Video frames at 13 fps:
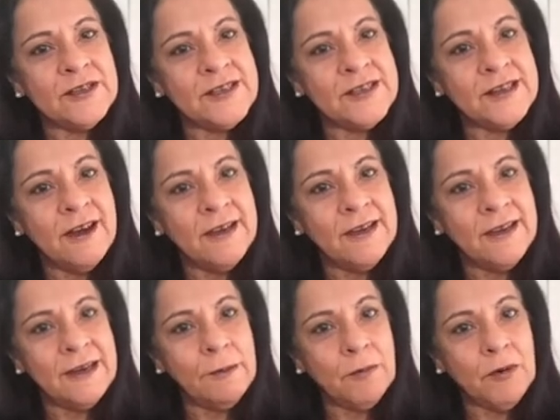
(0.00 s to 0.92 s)
style
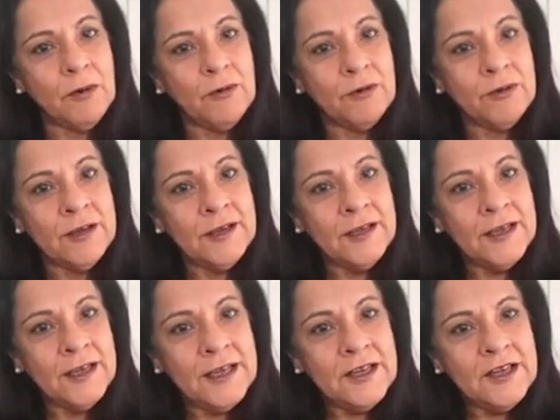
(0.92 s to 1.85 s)
anymore
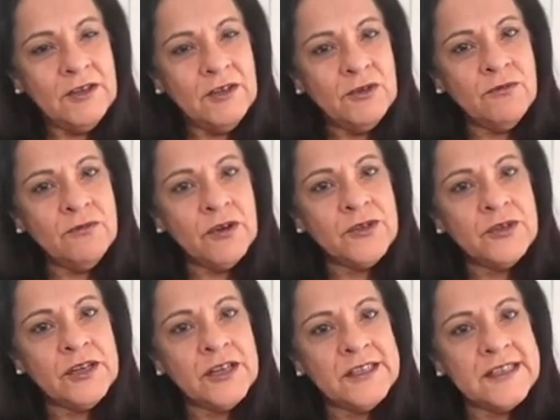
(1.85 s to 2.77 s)
you've got
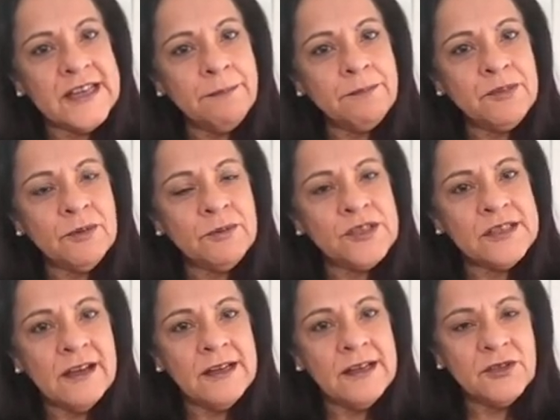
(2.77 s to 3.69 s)
to adapt your
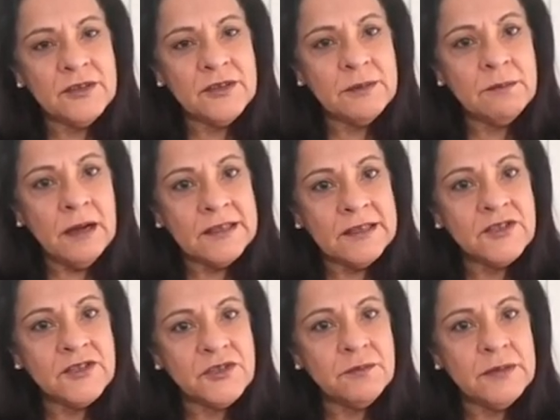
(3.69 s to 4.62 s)
style to the
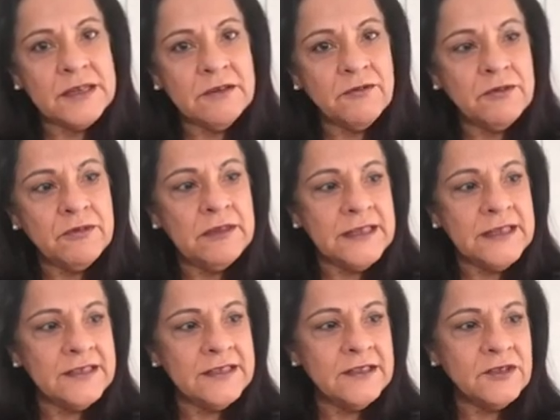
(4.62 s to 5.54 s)
markets to be a real
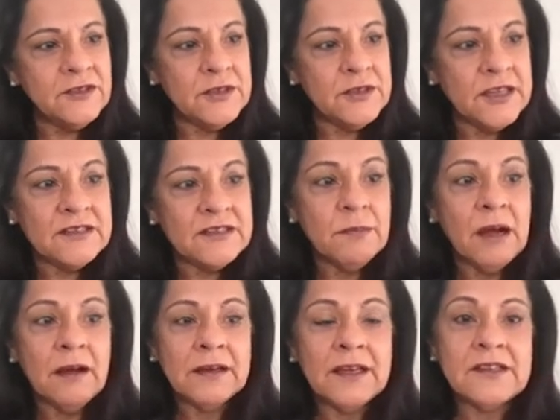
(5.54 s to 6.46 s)
leader in today's
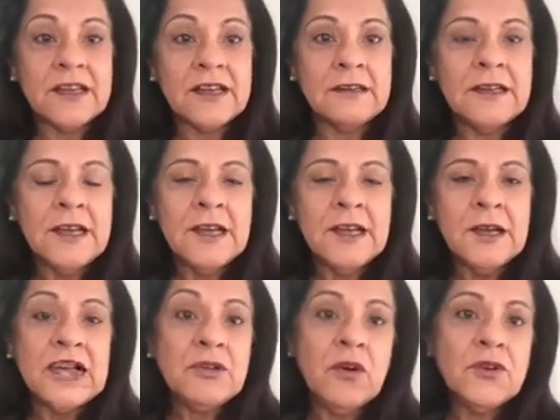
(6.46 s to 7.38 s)
market and
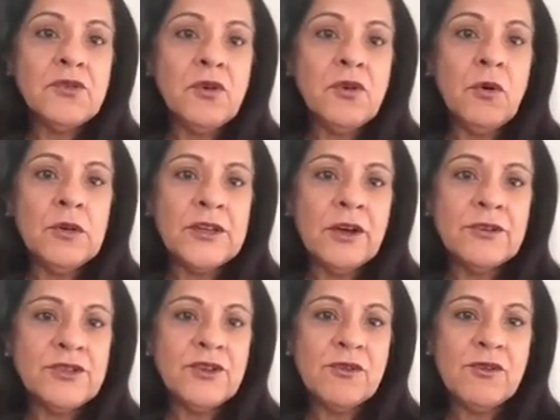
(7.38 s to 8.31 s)
but you've got to hold
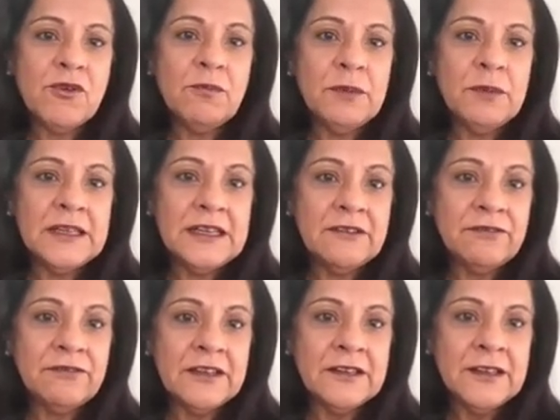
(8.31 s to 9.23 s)
on to your core
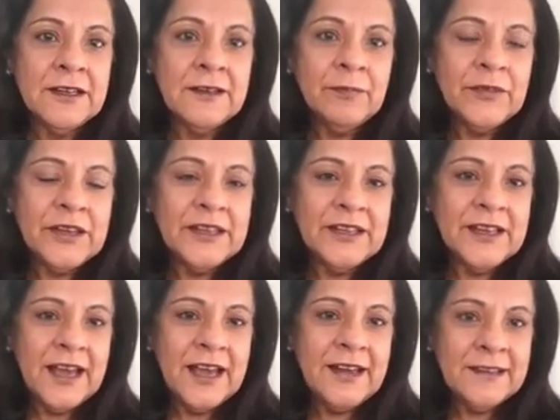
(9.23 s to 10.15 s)
belief and
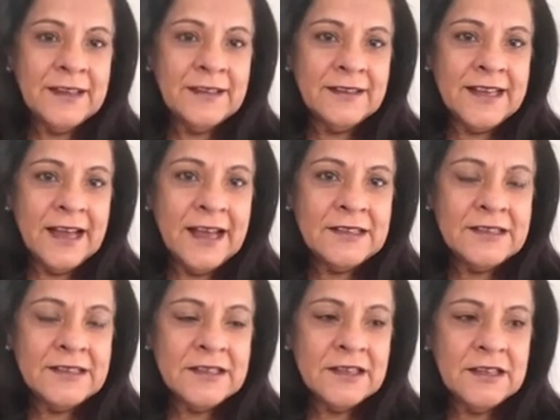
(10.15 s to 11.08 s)
and
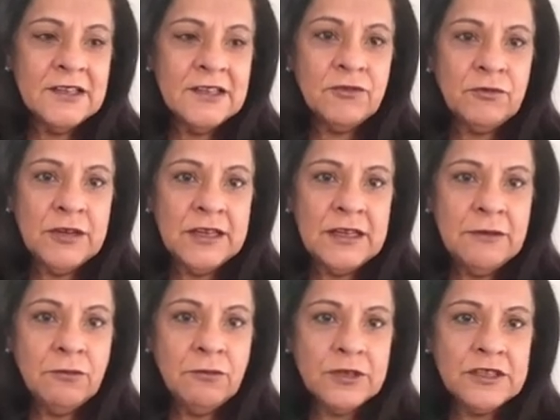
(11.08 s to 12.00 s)
that is
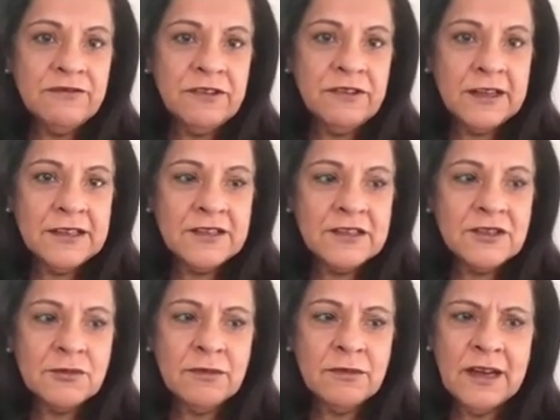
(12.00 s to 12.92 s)
really what defines
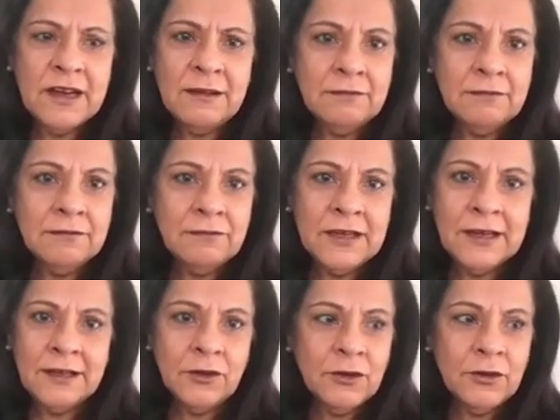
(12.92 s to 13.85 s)
it so when i when
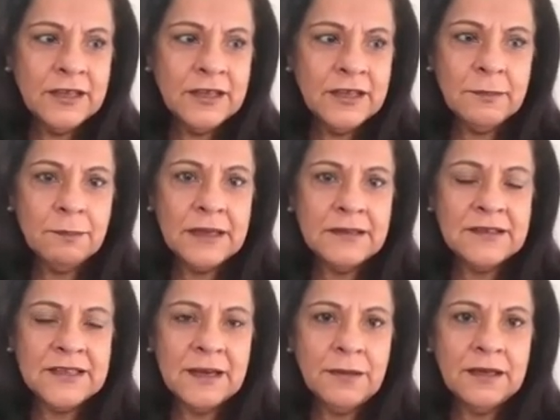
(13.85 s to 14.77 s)
i look at the
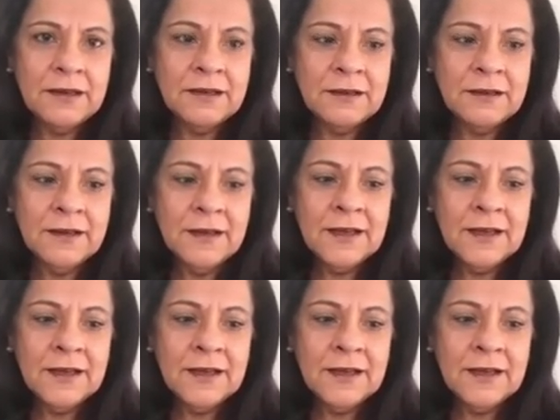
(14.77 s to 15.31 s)
pandemic